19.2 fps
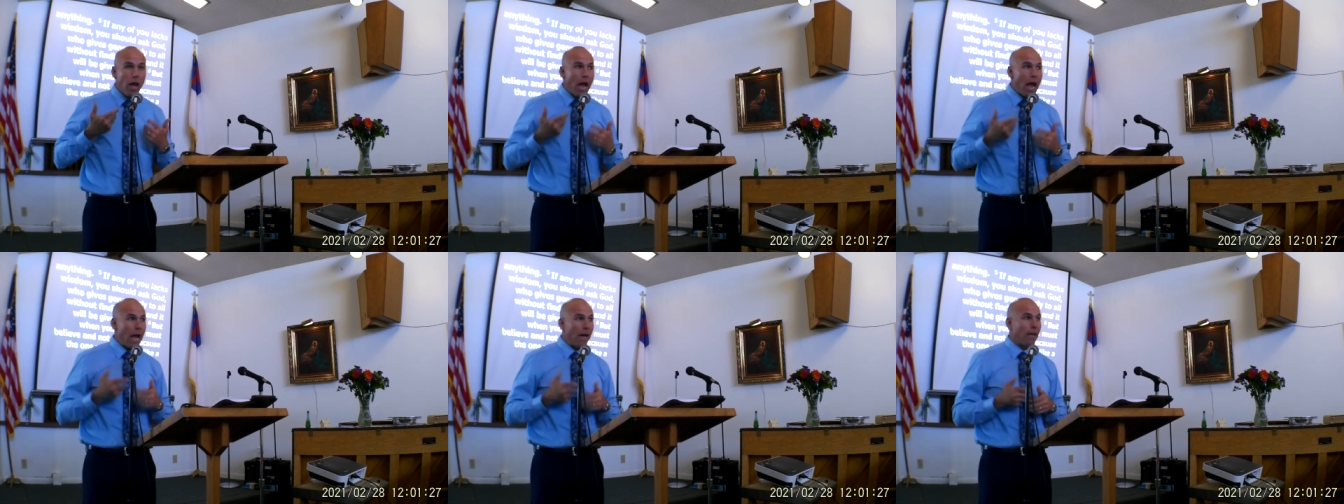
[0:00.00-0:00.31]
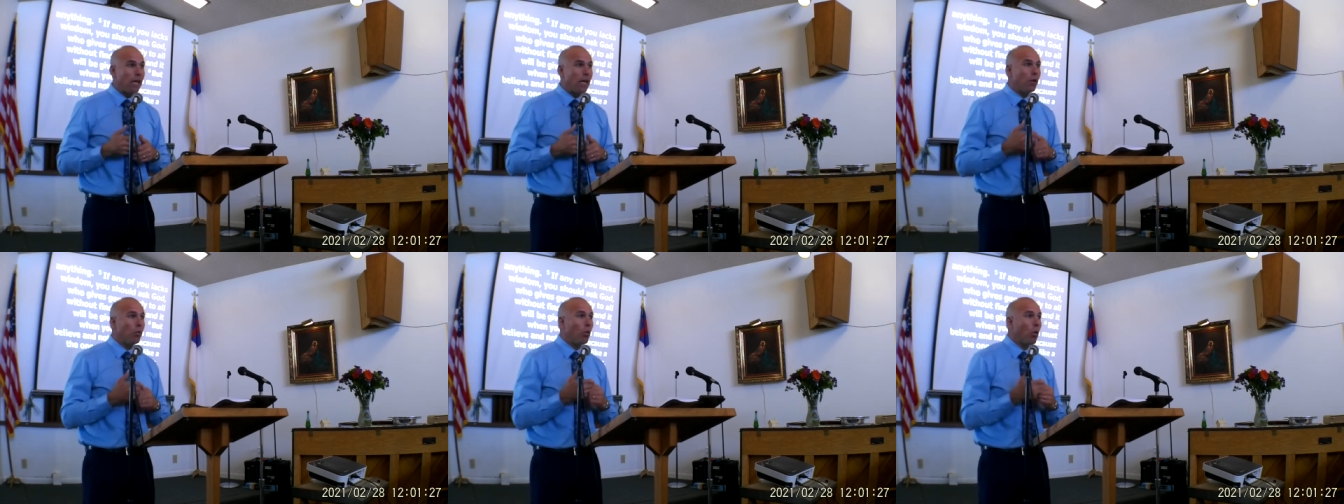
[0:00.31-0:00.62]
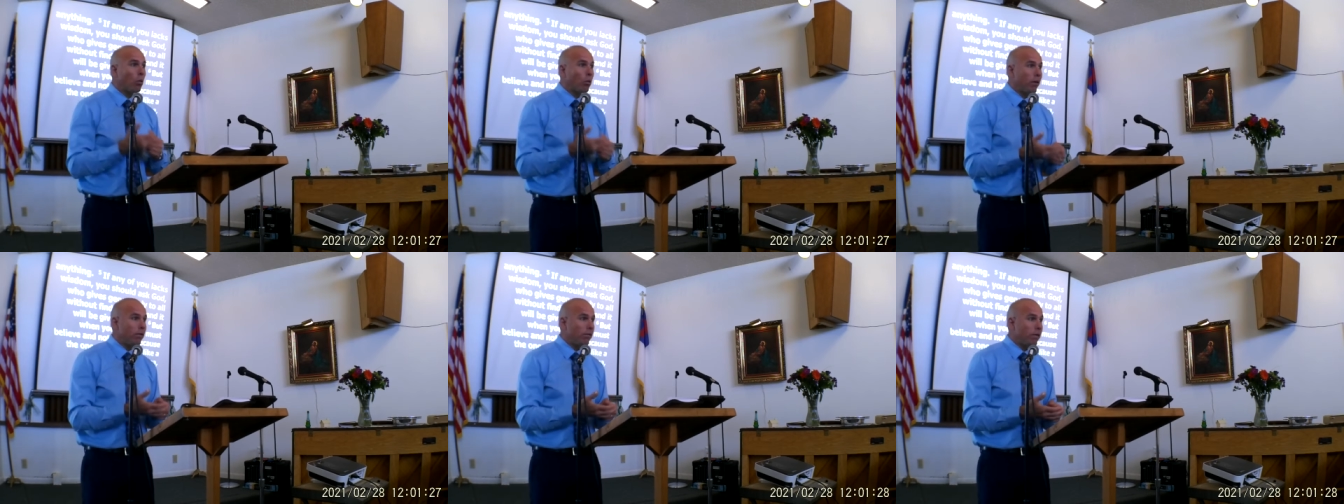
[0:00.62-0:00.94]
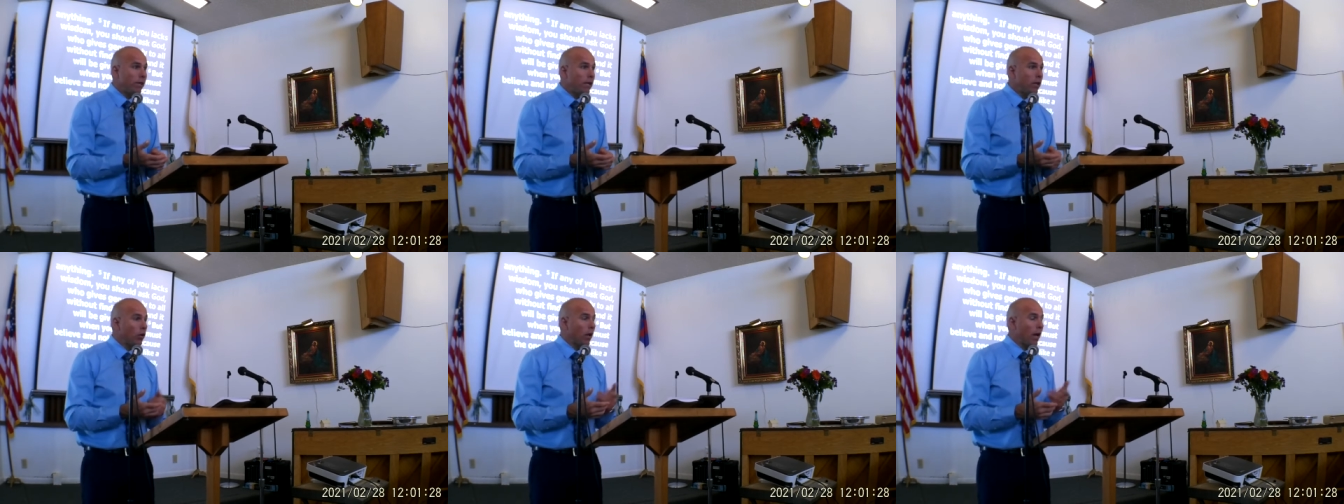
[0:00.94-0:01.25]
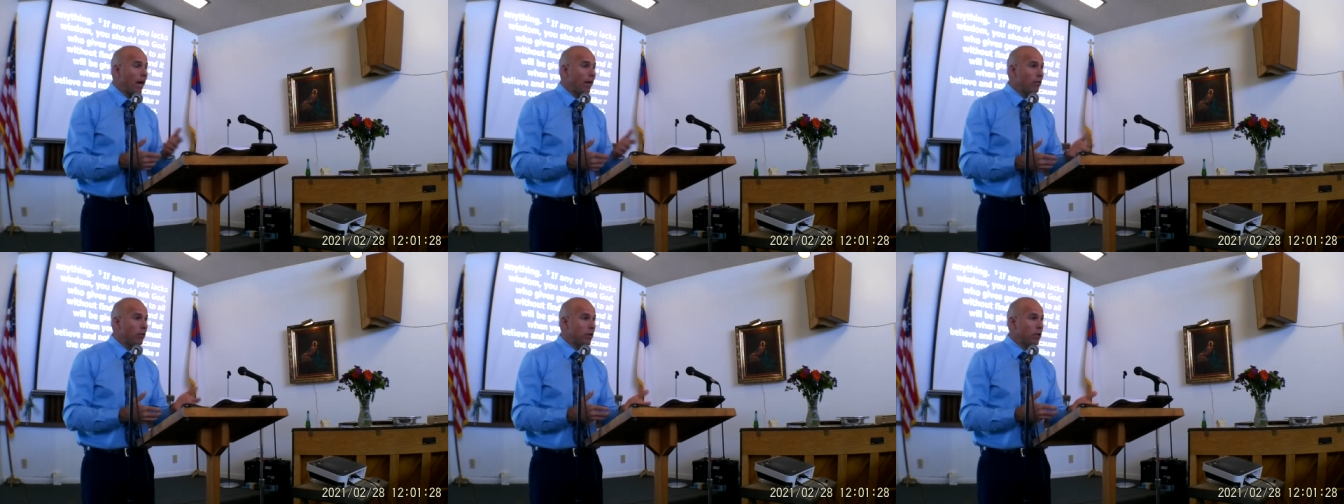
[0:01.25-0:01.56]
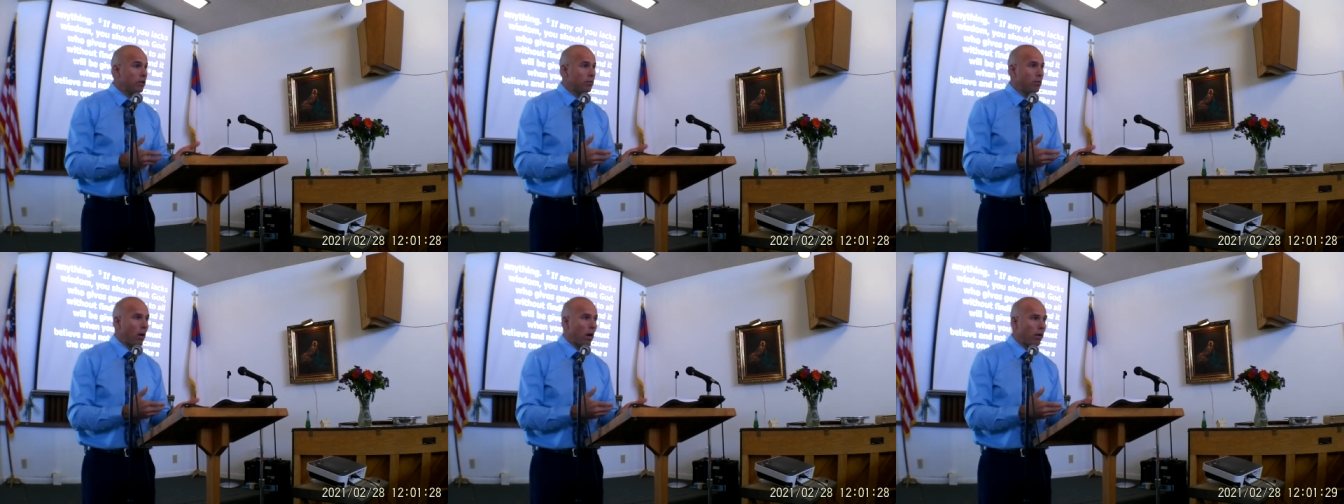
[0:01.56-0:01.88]
and he will reveal every
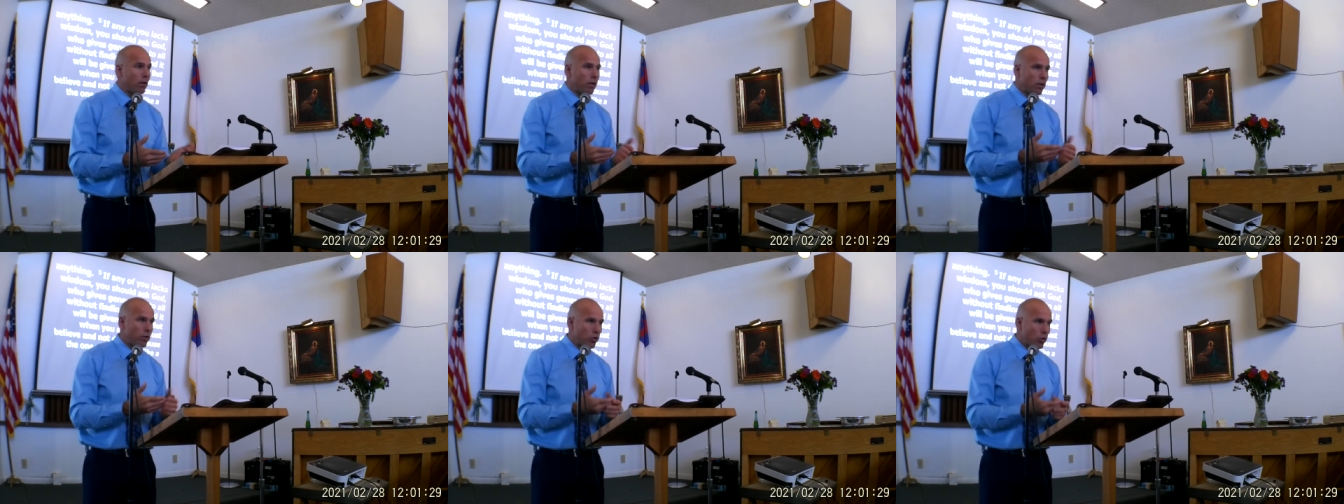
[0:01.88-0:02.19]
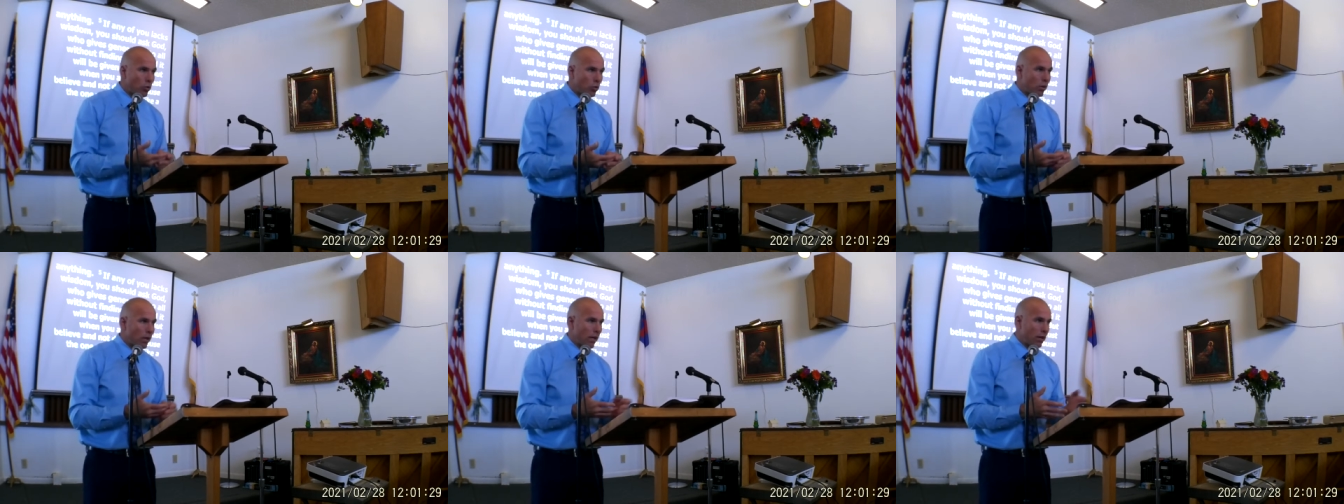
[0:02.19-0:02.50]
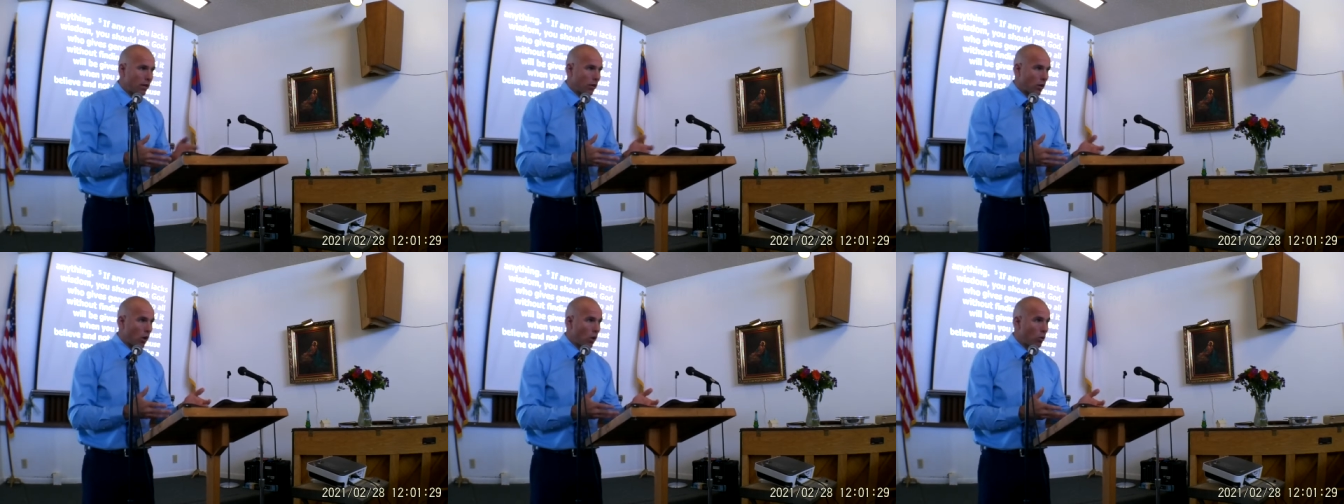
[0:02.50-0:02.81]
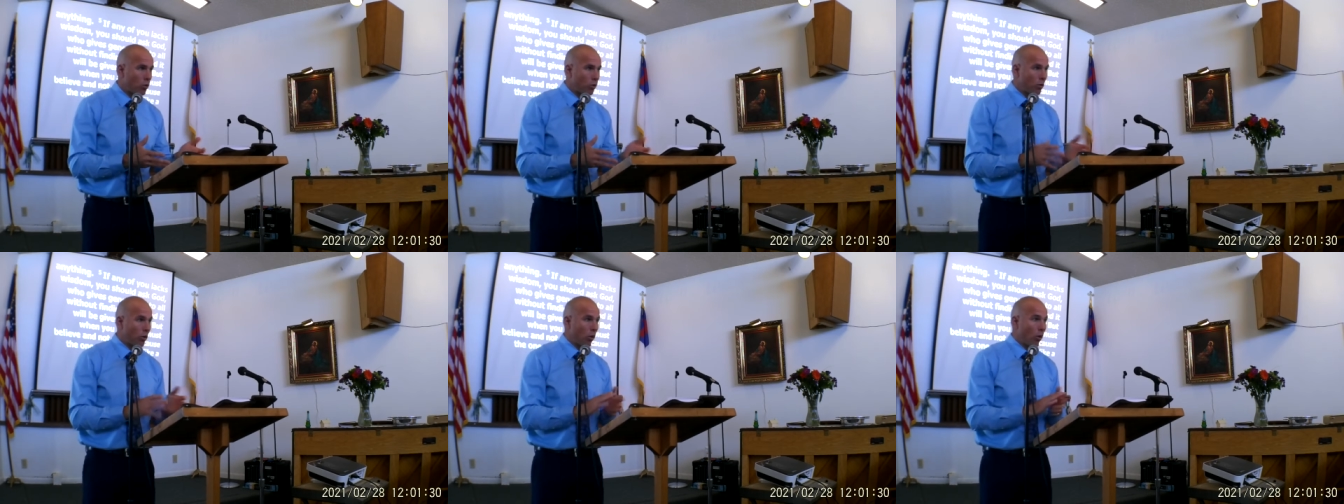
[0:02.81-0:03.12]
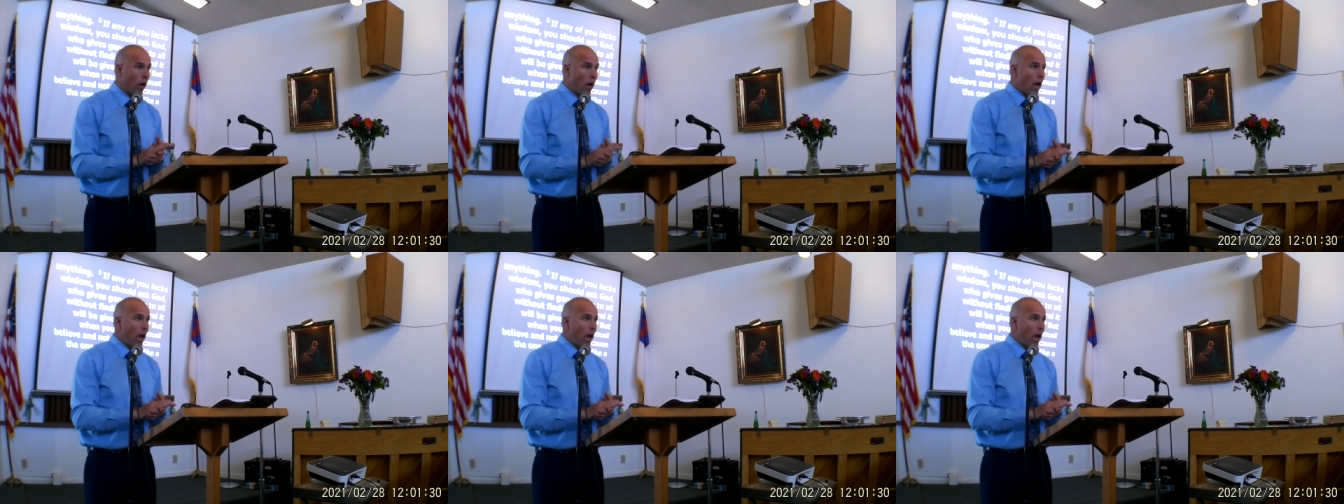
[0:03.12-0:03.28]
spot that you need to go through.